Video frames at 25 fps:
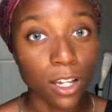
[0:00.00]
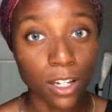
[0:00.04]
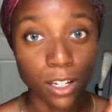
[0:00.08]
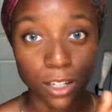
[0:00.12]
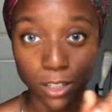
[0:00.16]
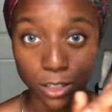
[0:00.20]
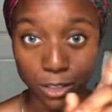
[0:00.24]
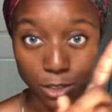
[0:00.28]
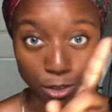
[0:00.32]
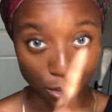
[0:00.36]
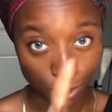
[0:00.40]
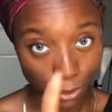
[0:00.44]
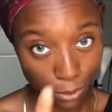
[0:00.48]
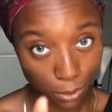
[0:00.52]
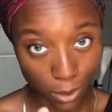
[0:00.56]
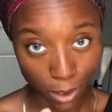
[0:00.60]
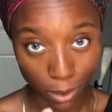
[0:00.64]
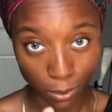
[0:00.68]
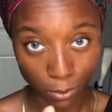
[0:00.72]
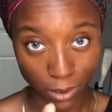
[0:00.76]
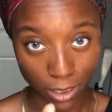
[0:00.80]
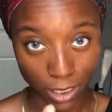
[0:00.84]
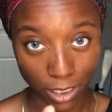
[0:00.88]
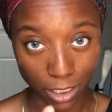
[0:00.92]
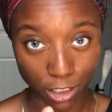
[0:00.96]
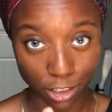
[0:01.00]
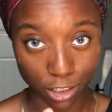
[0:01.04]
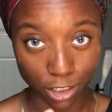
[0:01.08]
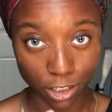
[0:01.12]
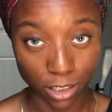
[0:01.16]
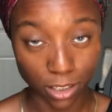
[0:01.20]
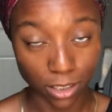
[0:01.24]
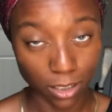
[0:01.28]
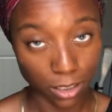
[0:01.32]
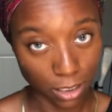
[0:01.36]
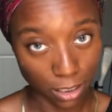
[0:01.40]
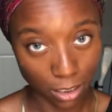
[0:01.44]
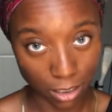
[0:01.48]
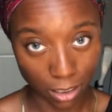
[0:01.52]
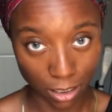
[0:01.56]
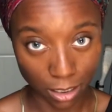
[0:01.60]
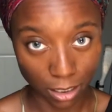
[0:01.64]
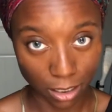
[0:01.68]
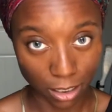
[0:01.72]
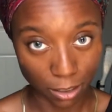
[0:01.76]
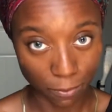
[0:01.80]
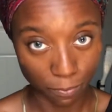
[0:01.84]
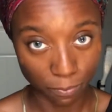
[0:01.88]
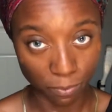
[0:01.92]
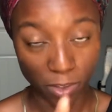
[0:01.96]
You don't touch it
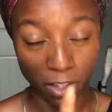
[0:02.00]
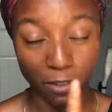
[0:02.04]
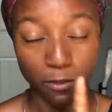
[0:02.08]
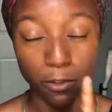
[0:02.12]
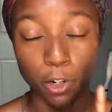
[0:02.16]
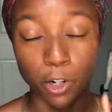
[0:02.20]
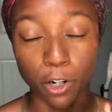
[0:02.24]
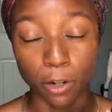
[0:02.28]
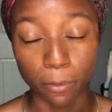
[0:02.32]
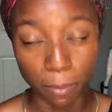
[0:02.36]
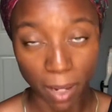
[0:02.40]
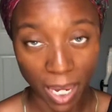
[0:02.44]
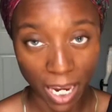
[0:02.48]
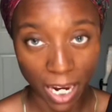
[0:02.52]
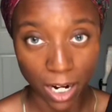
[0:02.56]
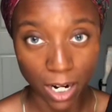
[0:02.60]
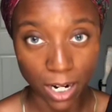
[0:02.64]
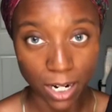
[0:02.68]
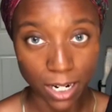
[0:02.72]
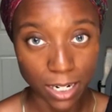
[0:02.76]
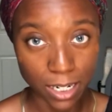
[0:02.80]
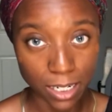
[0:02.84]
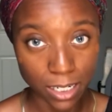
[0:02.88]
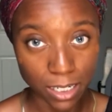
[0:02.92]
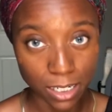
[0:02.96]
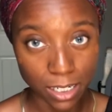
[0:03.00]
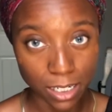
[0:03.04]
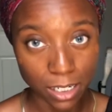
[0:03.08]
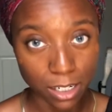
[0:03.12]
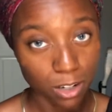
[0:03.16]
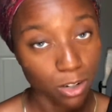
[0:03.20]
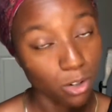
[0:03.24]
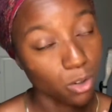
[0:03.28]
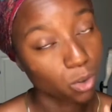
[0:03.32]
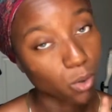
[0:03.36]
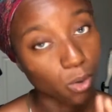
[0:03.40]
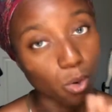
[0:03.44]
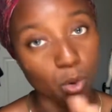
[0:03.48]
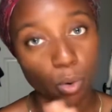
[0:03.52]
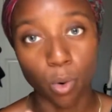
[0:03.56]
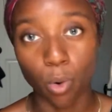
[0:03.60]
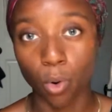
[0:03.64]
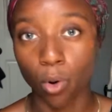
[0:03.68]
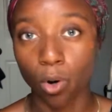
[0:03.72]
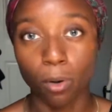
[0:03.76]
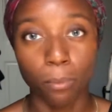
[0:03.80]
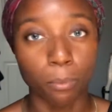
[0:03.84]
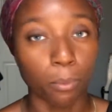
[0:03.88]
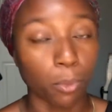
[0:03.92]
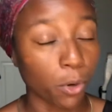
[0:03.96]
either. If you're a parent
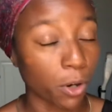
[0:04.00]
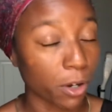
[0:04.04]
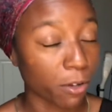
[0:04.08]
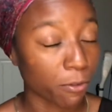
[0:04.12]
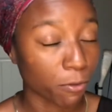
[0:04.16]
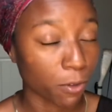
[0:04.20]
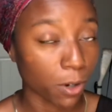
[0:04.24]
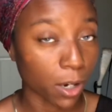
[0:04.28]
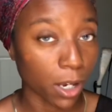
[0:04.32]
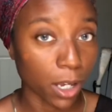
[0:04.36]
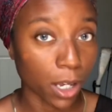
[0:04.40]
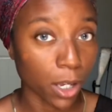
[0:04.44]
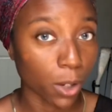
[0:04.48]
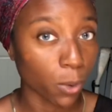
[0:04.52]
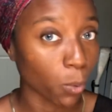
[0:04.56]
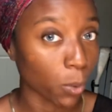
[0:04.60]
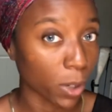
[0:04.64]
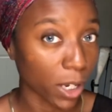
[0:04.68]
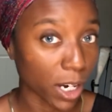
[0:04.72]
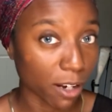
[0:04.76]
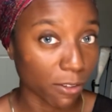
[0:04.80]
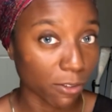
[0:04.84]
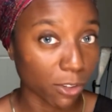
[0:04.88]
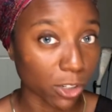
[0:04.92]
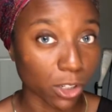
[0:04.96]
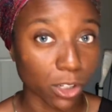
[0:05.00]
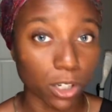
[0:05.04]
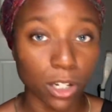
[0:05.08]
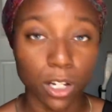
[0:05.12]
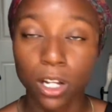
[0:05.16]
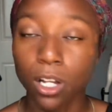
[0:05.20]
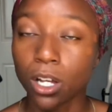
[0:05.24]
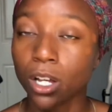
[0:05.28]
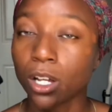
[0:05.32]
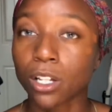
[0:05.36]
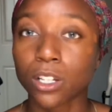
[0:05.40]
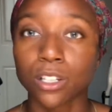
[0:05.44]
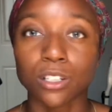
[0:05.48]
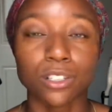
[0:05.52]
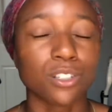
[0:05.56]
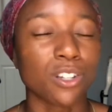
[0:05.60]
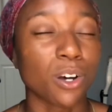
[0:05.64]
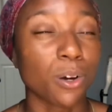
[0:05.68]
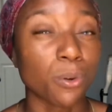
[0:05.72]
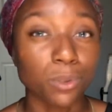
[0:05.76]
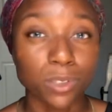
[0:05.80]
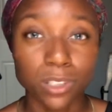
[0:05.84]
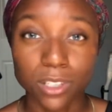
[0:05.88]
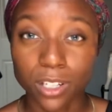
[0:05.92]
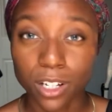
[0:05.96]
or boyfriend, whatever,
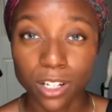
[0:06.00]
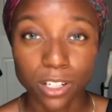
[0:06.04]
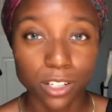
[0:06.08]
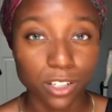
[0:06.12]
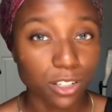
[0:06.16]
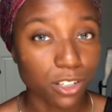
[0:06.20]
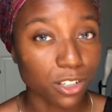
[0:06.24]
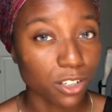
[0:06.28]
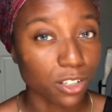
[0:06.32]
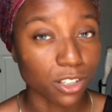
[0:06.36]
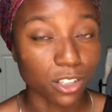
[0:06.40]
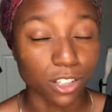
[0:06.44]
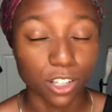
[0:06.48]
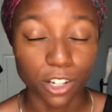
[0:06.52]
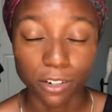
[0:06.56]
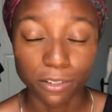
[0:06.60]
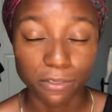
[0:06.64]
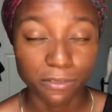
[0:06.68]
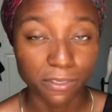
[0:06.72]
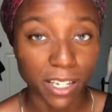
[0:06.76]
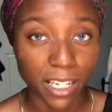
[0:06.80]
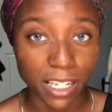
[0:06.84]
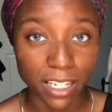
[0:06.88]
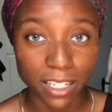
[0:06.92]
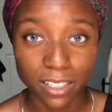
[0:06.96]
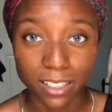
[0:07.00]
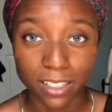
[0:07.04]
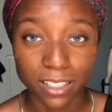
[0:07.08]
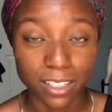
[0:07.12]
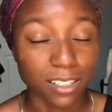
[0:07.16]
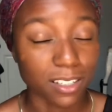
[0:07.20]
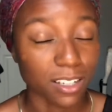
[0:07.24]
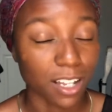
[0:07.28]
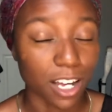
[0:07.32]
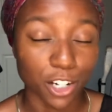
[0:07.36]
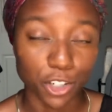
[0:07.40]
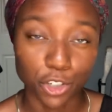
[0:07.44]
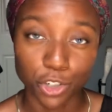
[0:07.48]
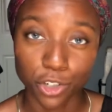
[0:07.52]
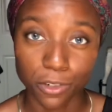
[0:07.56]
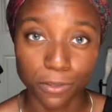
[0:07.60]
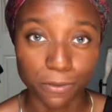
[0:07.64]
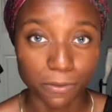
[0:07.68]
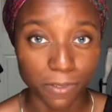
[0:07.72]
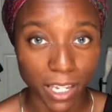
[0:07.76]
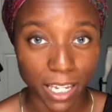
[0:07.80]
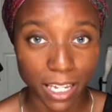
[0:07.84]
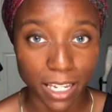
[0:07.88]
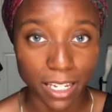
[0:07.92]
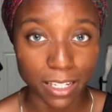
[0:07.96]
don't touch their face. It's not your
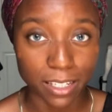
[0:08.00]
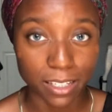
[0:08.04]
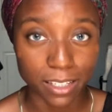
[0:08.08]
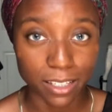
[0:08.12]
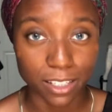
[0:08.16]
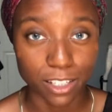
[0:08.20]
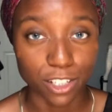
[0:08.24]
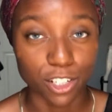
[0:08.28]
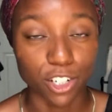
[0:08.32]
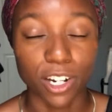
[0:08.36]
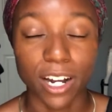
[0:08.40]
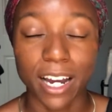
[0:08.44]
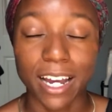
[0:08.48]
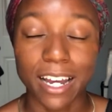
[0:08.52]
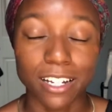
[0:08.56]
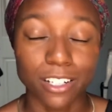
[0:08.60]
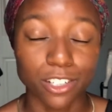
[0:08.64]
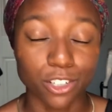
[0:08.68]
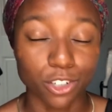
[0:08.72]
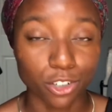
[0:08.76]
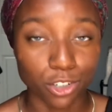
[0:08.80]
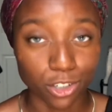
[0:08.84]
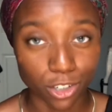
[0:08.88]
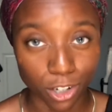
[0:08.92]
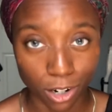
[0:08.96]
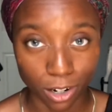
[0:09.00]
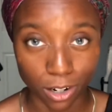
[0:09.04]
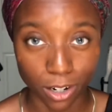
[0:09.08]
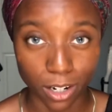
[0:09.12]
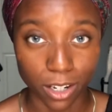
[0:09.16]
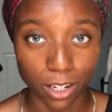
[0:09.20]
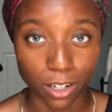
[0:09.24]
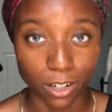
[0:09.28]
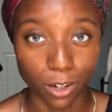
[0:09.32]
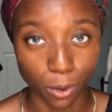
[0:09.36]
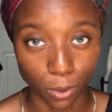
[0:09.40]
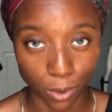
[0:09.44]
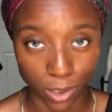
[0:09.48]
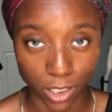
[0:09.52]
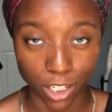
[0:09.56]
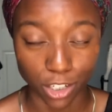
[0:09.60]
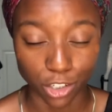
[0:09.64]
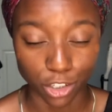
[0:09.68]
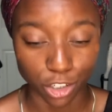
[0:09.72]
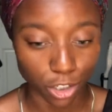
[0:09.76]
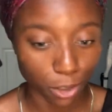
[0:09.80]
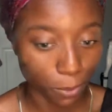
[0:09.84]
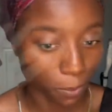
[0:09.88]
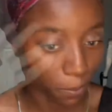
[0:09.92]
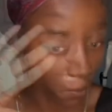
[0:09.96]
face. Your hands are dirty. Don't touch it.
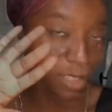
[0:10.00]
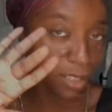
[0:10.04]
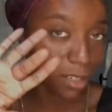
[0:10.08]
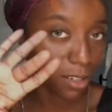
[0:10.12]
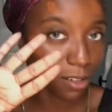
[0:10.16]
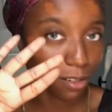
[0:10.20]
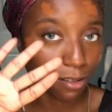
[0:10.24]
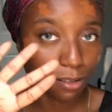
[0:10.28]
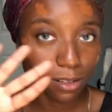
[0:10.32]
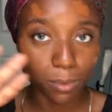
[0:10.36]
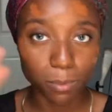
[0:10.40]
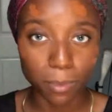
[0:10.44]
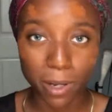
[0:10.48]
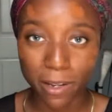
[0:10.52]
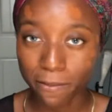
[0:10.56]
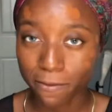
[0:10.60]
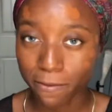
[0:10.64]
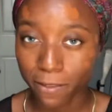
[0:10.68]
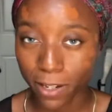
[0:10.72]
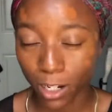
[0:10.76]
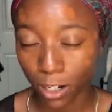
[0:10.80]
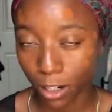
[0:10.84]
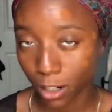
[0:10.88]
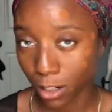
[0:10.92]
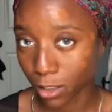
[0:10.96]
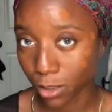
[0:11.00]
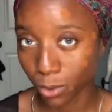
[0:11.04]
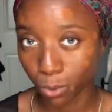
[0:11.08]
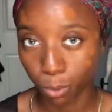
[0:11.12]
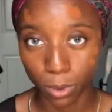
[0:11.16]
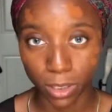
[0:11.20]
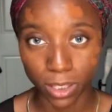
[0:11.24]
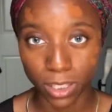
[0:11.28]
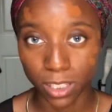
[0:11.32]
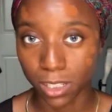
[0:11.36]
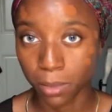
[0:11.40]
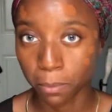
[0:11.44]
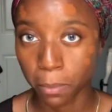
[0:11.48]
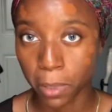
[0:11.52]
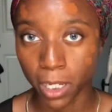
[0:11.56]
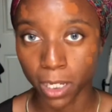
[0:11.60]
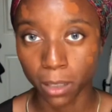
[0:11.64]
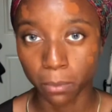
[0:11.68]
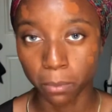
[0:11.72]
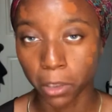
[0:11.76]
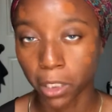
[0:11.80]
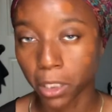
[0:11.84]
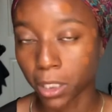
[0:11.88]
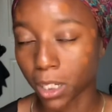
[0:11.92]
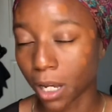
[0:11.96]
I'm just gonna use my fingers with this makeup
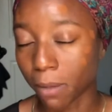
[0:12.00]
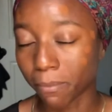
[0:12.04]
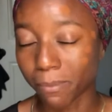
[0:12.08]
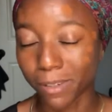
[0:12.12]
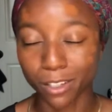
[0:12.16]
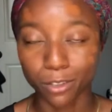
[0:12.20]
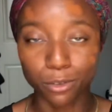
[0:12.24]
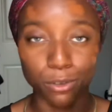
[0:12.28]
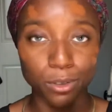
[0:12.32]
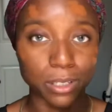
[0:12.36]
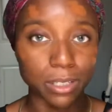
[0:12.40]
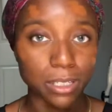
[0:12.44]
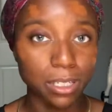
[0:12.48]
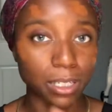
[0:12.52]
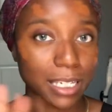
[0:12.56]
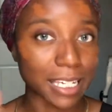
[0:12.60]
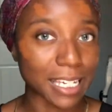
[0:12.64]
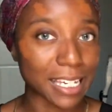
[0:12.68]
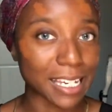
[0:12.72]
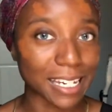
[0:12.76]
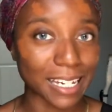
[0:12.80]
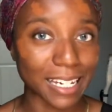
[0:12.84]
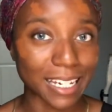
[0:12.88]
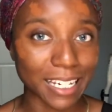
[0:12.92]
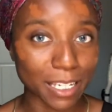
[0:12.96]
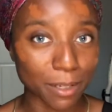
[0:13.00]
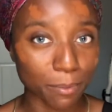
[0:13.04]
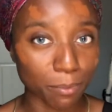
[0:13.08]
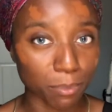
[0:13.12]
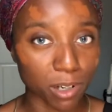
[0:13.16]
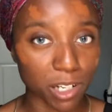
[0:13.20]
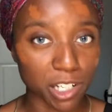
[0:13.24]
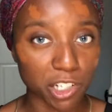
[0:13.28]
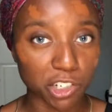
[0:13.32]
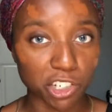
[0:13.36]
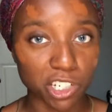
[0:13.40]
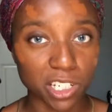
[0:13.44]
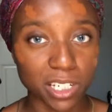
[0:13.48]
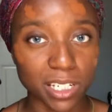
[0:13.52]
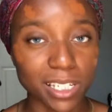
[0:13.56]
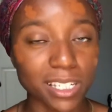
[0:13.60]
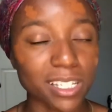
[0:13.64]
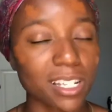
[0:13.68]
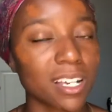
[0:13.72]
look. I'm not using any brushes.